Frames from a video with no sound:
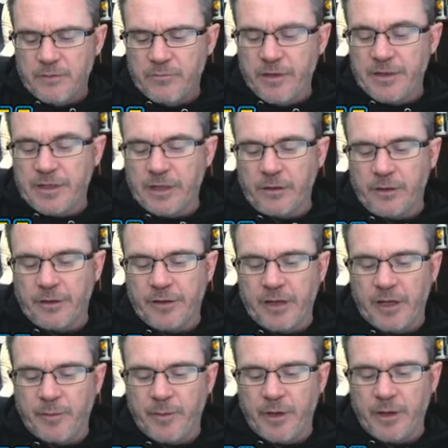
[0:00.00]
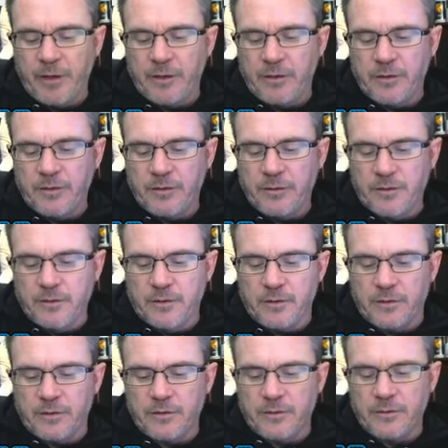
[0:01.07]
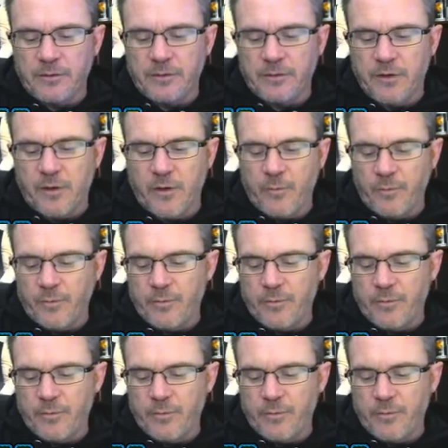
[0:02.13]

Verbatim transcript: We can take a look at that in a minute. Ugh. Nope.